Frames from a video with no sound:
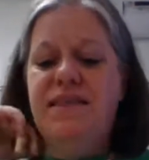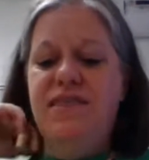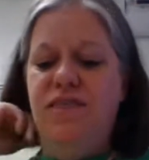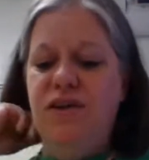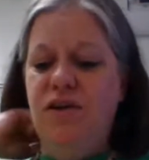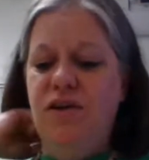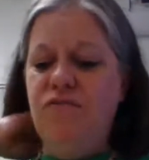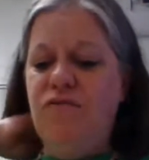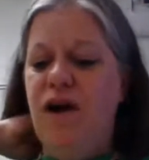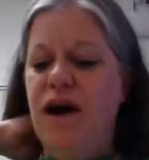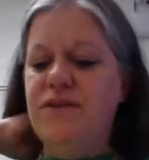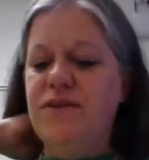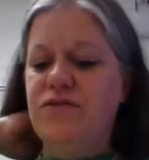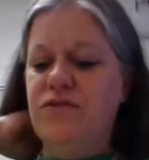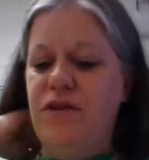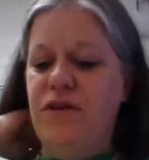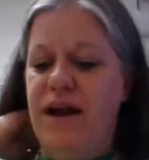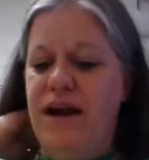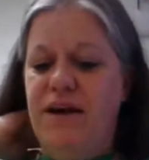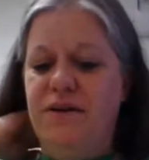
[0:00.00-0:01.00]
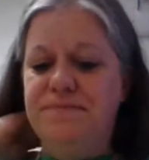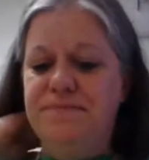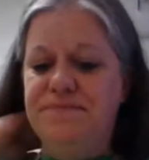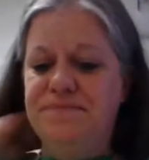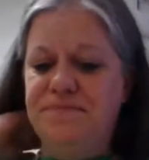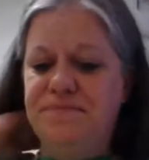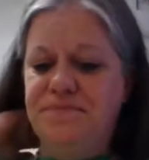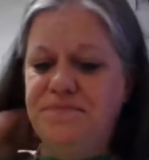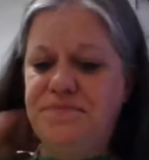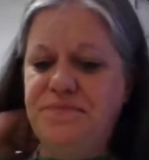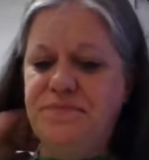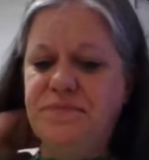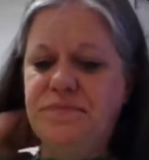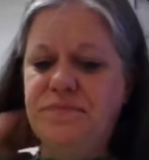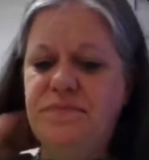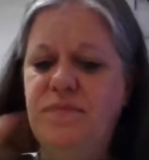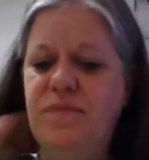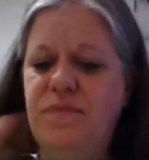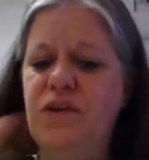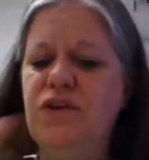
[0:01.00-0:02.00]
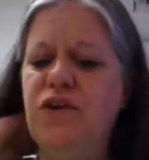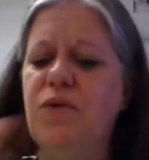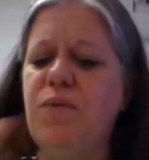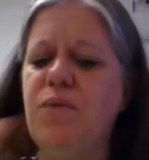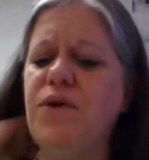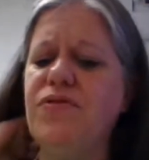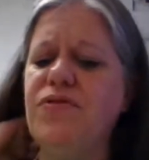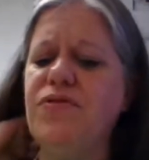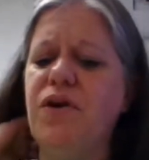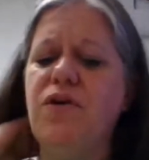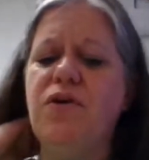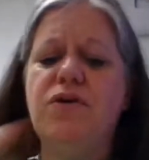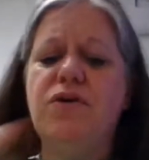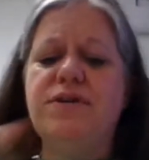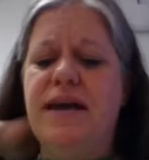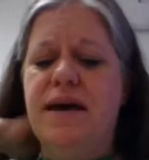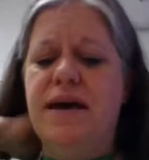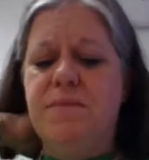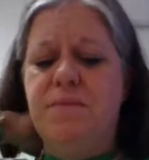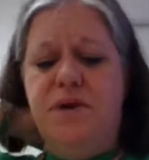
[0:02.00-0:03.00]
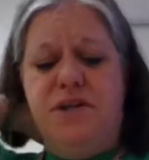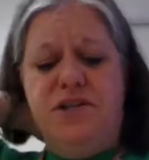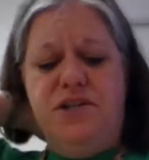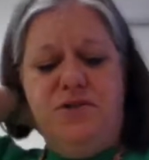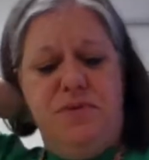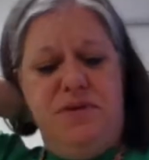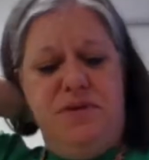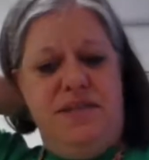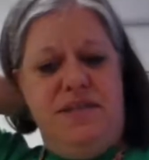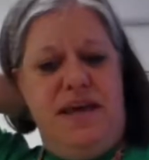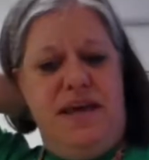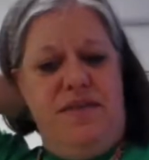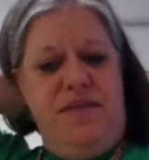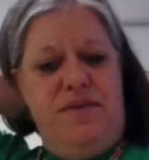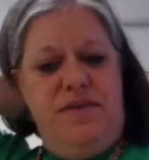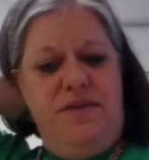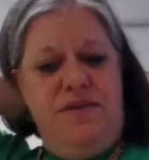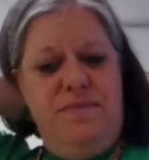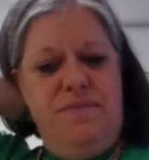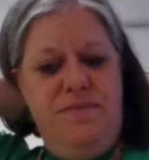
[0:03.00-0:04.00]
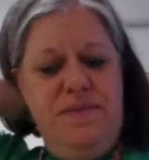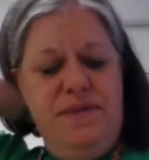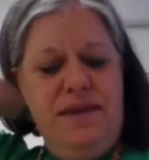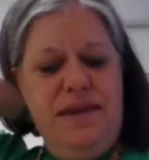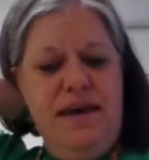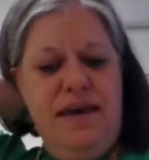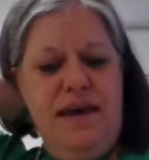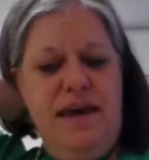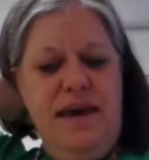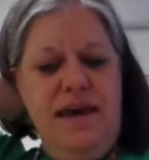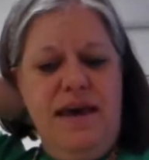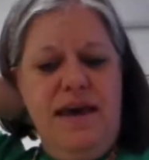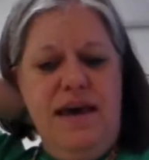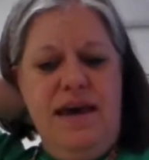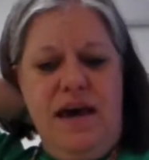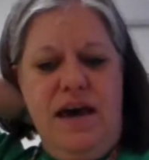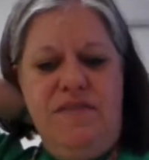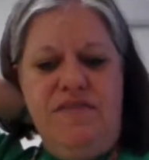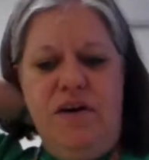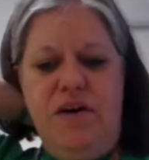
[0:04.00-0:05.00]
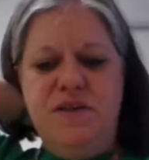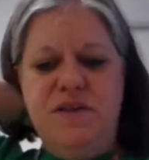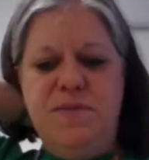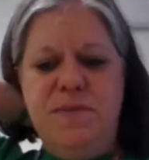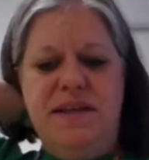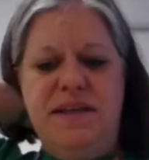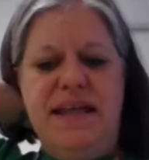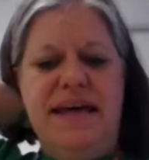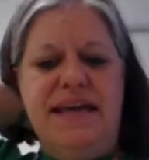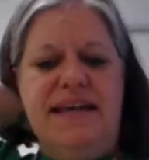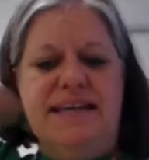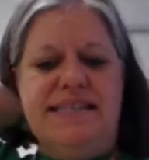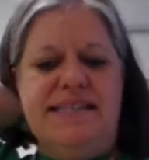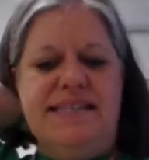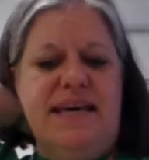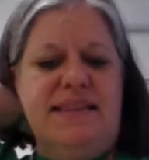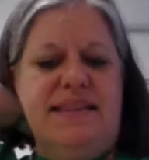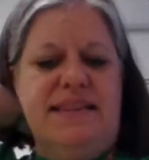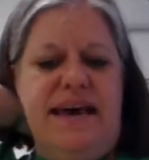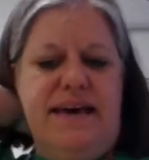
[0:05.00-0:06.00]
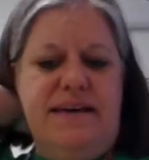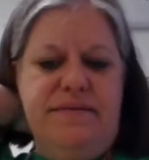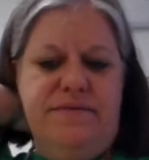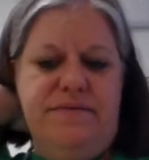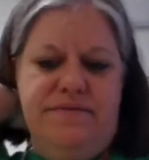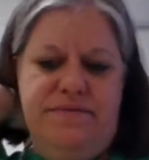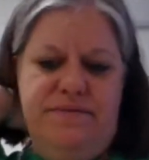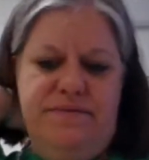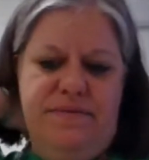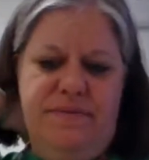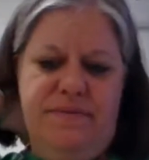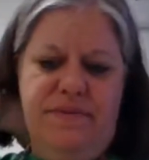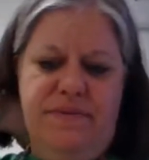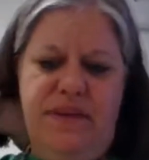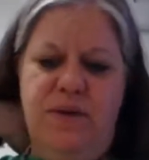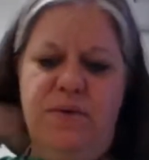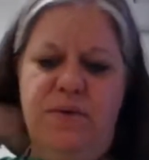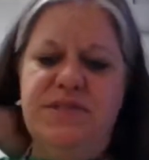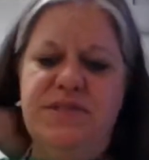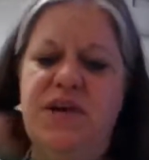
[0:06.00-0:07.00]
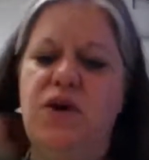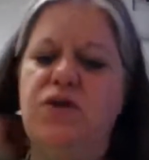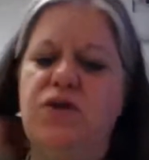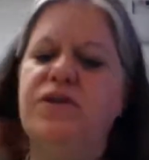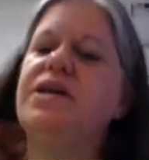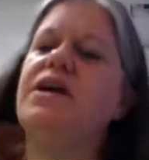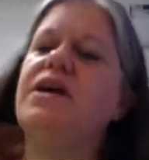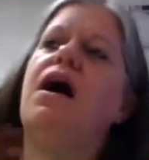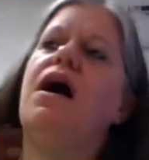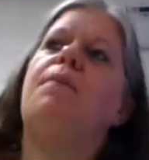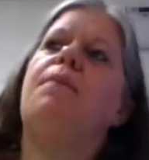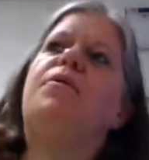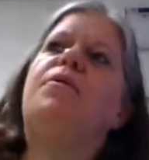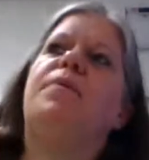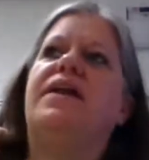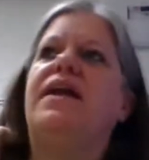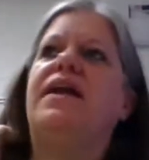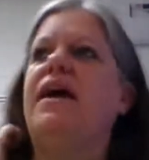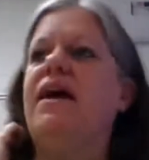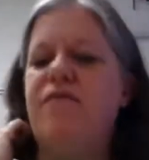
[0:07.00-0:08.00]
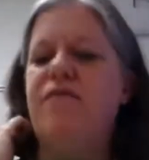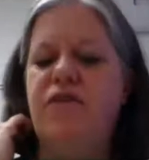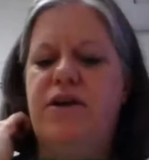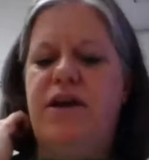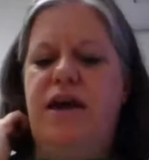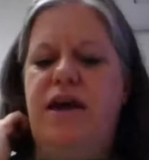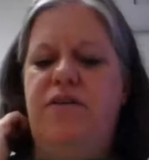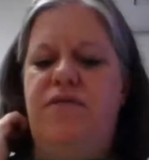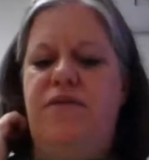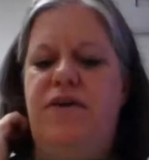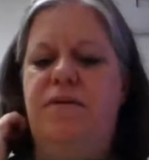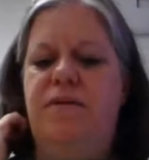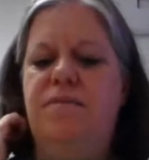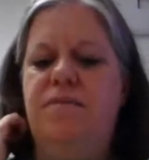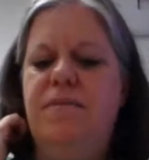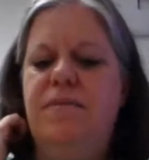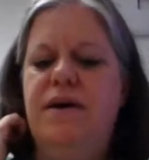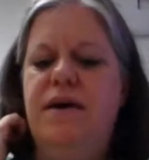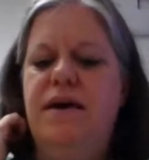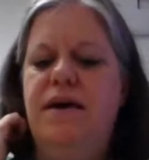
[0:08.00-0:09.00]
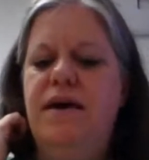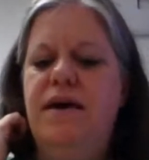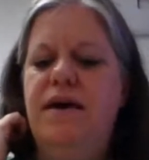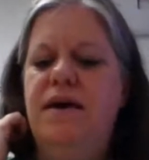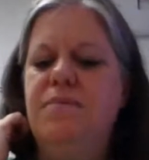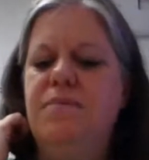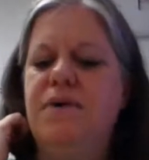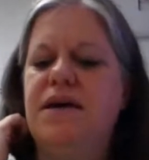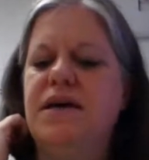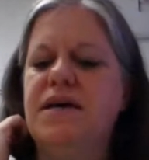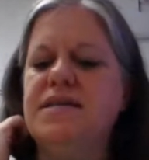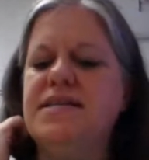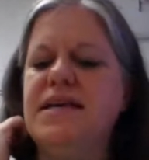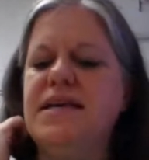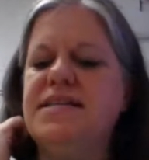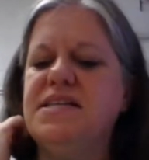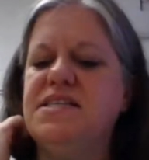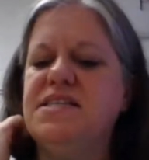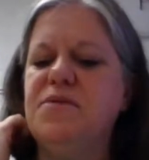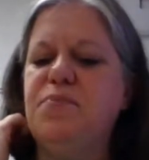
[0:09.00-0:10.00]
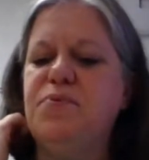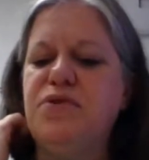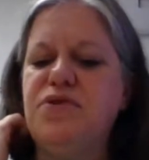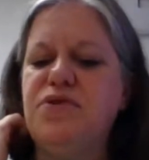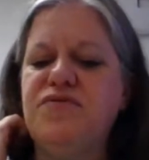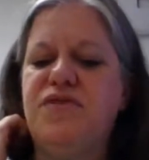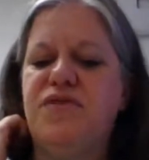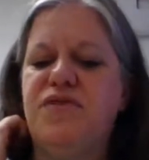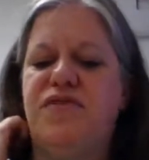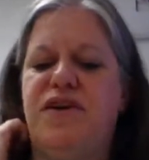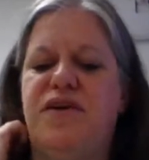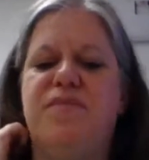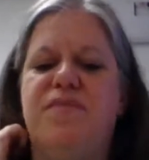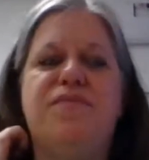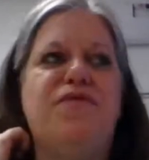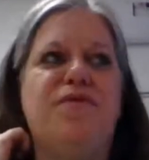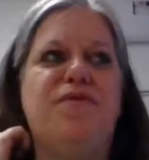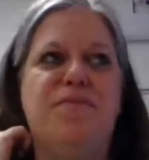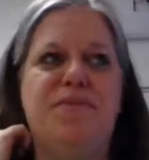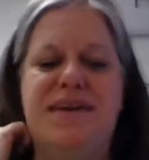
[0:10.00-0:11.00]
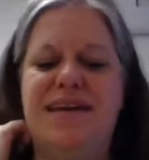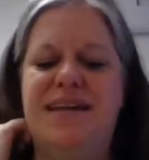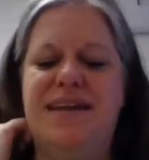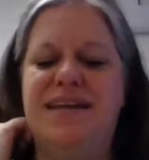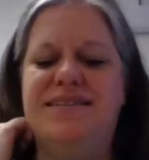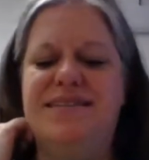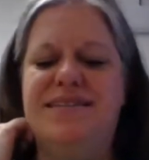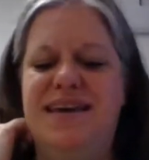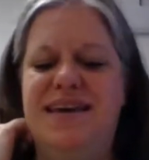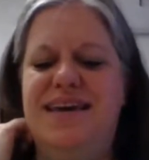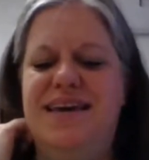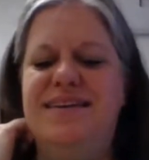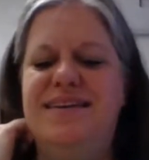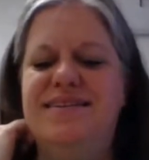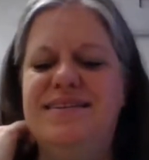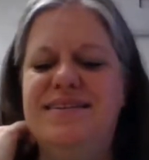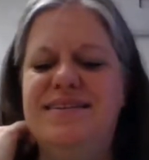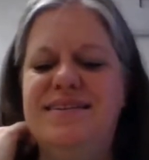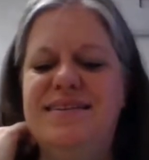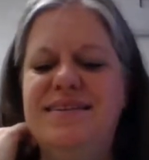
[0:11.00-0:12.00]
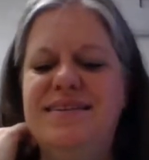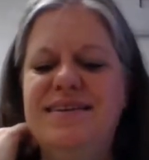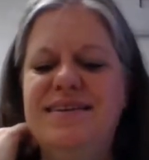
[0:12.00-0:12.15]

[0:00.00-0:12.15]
They're a rotten crowd. You're worth a whole damn bunch put together. I've always been glad I said that. It was the only compliment I ever gave him because I disapproved of him from beginning to end.